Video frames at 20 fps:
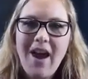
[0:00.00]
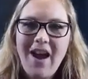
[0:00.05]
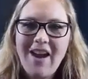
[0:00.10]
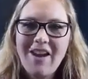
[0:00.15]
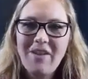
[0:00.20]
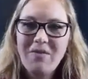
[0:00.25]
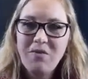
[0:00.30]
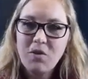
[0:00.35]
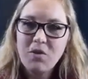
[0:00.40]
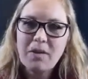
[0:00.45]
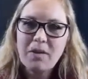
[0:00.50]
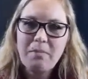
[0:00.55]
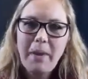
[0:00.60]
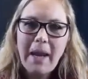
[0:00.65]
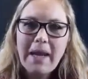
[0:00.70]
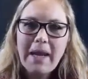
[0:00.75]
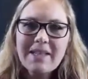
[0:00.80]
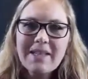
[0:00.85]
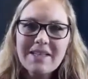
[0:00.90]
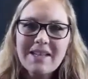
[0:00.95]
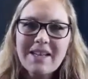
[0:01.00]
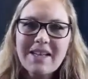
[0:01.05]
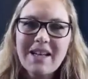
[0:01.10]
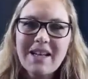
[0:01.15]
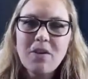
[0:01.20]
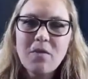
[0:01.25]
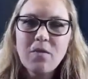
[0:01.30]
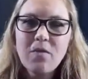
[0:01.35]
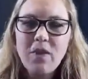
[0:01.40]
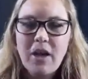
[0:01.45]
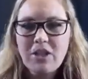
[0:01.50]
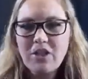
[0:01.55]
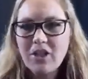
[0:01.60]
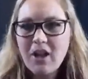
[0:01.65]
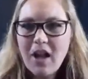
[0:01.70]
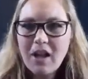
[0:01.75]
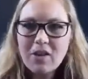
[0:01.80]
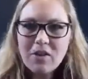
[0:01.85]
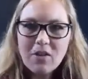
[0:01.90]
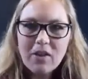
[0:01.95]
If you can paint it in a fresh
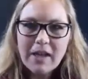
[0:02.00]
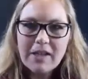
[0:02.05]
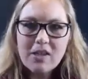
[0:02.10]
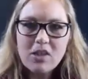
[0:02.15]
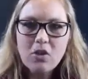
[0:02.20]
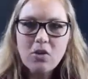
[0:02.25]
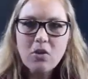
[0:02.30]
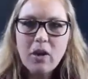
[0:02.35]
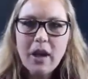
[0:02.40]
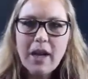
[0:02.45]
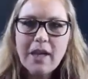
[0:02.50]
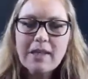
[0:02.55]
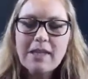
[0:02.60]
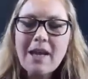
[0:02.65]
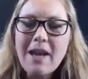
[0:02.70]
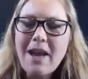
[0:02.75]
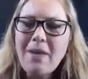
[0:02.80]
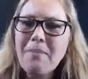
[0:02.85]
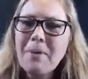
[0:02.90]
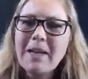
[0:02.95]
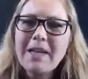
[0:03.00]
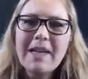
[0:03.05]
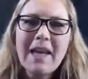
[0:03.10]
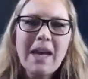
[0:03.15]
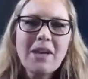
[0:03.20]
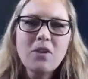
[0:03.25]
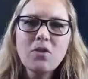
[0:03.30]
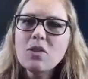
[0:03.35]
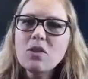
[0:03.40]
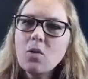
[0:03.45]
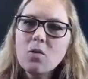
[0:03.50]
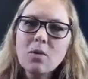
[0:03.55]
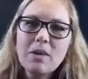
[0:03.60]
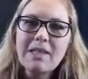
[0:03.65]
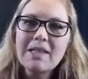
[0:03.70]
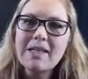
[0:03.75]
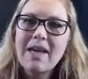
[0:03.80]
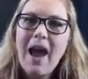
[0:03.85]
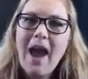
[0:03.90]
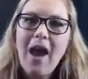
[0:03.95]
color, that's great. But again, you don't need
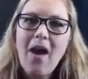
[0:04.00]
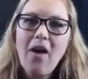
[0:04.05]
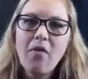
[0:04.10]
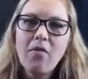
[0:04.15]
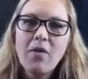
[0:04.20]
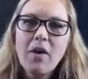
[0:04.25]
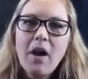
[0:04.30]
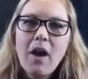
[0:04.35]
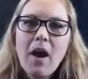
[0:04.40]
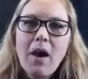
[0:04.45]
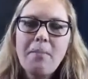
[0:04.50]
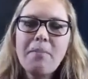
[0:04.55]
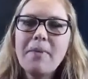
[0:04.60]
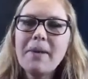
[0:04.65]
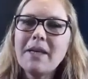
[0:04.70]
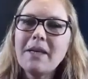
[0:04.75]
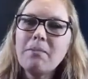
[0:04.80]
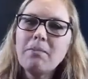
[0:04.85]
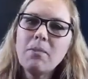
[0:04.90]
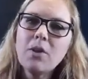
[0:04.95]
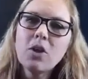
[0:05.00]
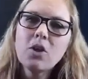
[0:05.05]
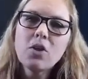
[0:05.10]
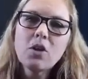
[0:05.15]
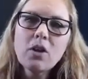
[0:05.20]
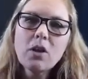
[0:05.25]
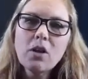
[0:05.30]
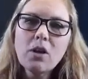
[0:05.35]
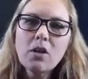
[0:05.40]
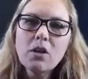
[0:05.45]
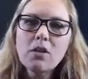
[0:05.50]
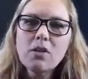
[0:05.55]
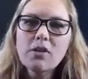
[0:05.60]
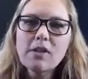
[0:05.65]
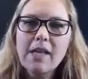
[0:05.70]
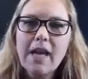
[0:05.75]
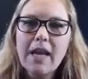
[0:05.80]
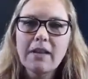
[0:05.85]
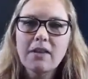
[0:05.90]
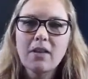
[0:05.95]
to have big murals
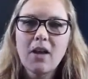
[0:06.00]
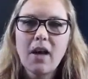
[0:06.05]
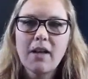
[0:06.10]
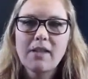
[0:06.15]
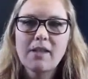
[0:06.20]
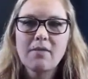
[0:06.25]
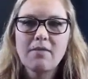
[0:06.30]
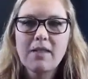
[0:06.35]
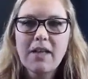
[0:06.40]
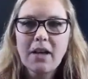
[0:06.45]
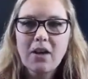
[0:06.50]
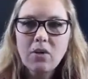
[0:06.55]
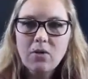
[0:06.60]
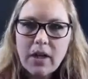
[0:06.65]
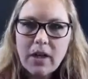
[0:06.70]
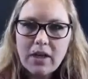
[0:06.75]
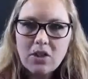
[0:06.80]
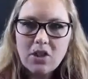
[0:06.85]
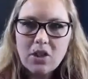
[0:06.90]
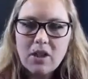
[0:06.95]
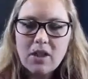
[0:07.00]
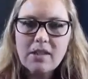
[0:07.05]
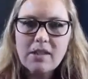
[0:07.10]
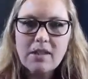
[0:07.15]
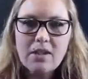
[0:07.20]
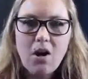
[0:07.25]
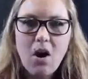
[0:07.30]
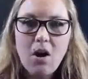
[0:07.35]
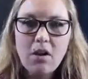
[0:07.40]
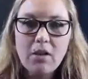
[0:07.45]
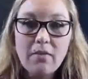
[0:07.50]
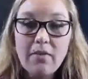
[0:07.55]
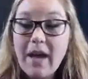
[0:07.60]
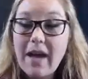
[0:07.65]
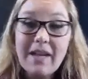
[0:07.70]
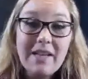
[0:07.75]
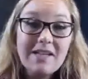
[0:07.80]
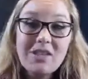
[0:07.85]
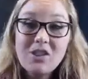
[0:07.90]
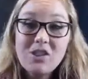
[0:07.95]
and lots of decorations and all of
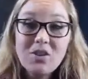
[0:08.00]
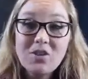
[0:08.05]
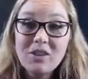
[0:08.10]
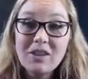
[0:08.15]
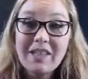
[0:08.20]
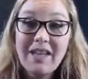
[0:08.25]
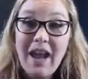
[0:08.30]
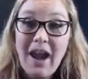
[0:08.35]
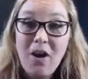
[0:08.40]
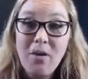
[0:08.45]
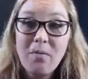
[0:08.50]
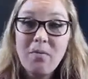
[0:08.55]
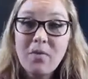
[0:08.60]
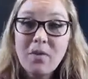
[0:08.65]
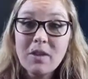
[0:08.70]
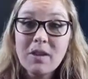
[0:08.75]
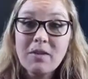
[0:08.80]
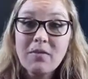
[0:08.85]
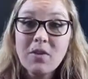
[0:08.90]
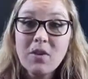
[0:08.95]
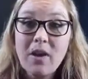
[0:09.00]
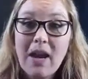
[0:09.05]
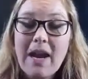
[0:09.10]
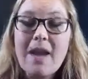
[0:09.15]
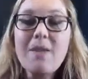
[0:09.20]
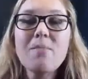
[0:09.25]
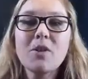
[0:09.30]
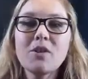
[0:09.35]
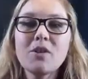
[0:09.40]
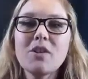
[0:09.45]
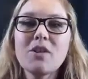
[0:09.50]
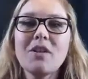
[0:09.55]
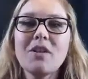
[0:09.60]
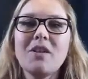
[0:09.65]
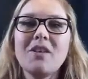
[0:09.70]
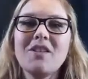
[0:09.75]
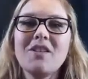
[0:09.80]
that. It's certainly helpful if you're able to